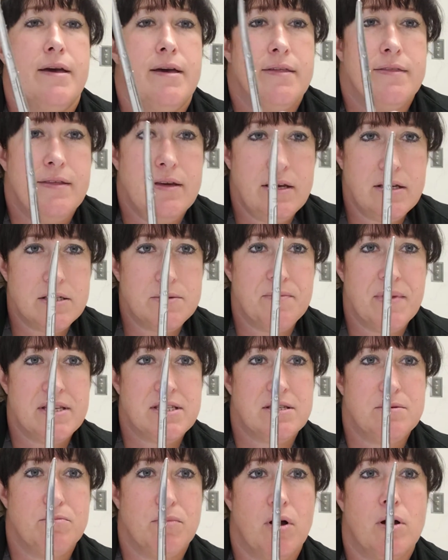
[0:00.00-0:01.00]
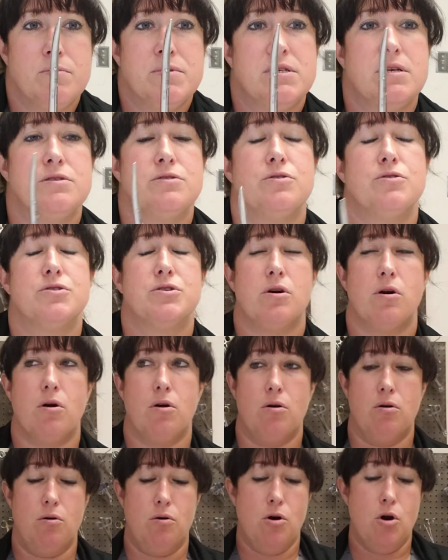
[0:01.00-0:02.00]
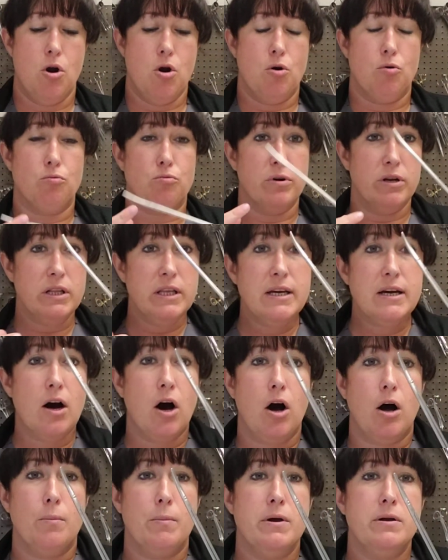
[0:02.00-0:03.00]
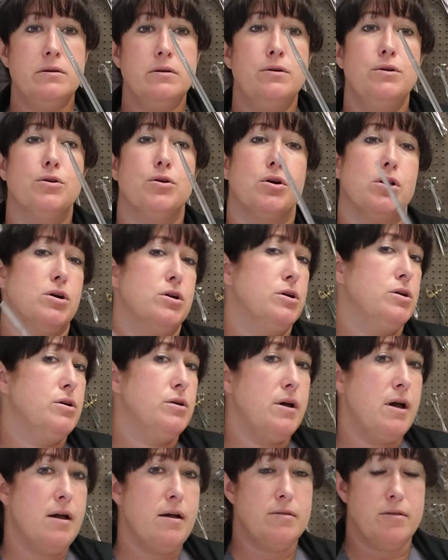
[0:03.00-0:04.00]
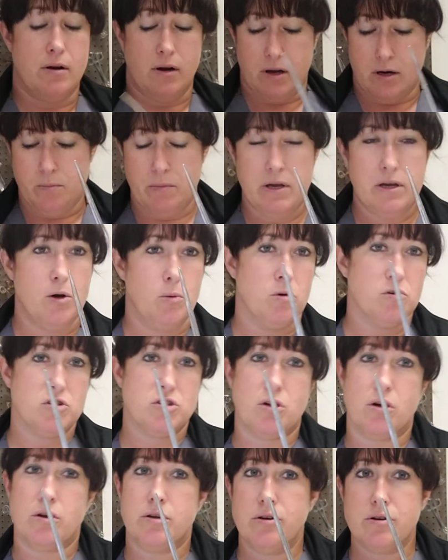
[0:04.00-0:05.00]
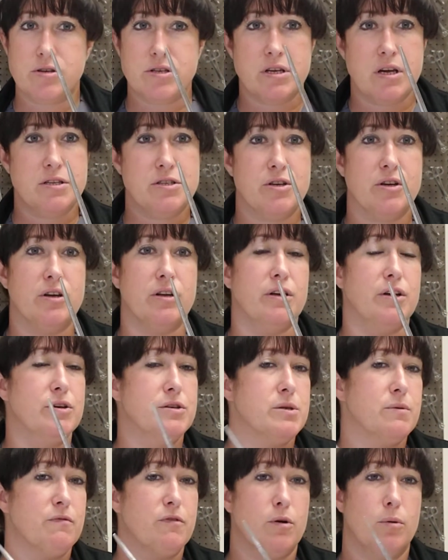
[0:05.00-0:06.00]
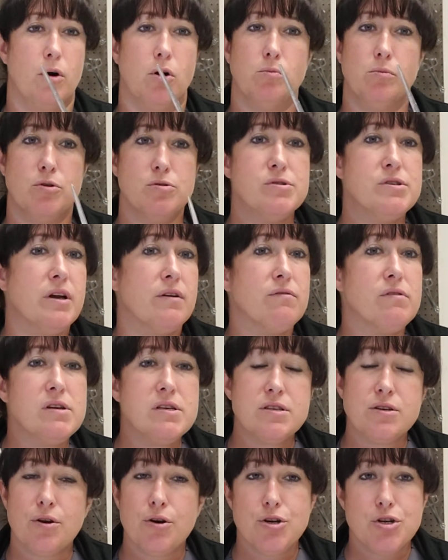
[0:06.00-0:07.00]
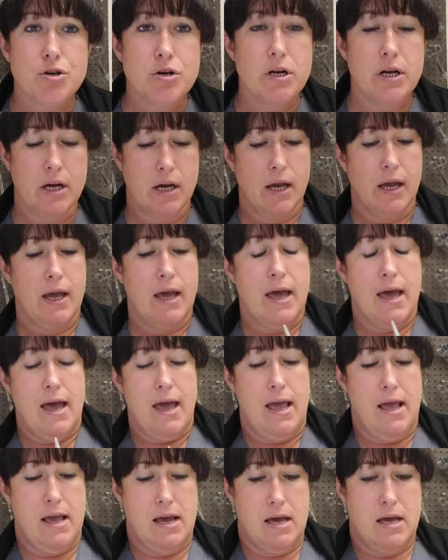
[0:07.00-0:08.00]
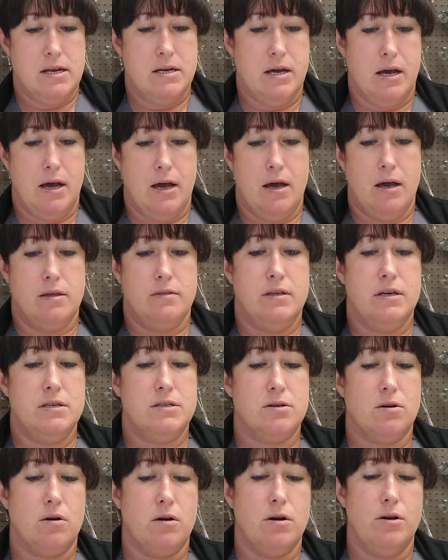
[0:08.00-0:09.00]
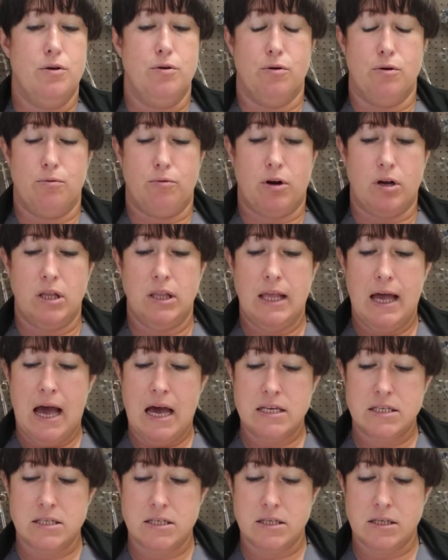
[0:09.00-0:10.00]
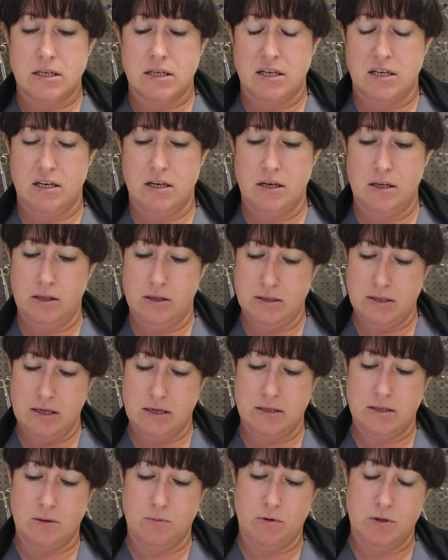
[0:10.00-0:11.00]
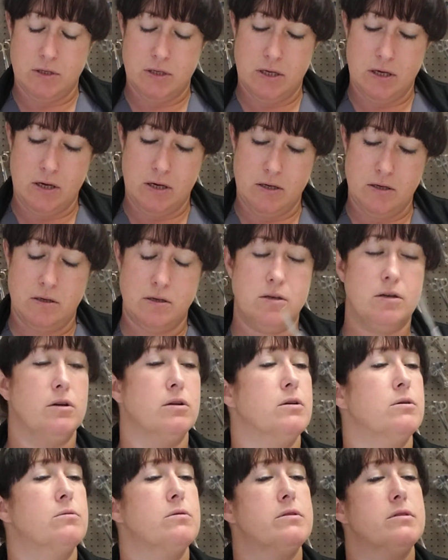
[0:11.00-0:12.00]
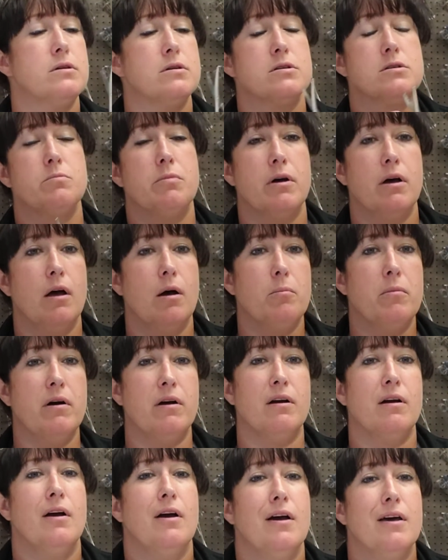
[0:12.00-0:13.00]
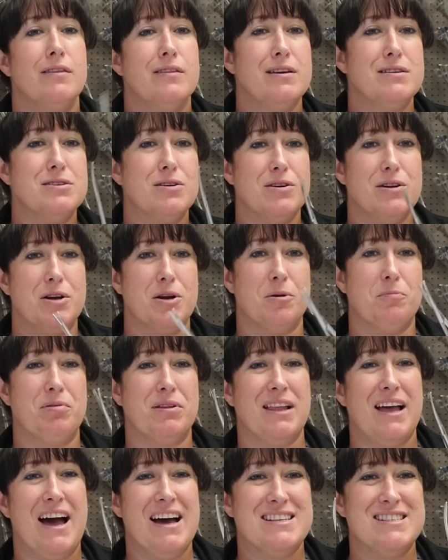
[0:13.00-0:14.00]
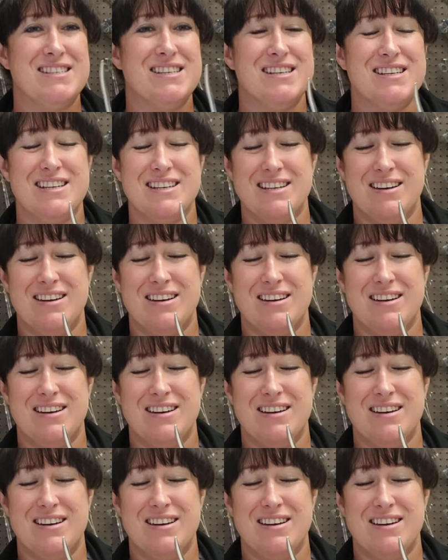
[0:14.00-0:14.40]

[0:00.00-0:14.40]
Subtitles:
These Metz and Bomb scissors are really common. They're gonna be in almost all your sets. You're gonna use them from almost every surgery. And these are your classic, it looks like someone's cut glue with this, but these are your classic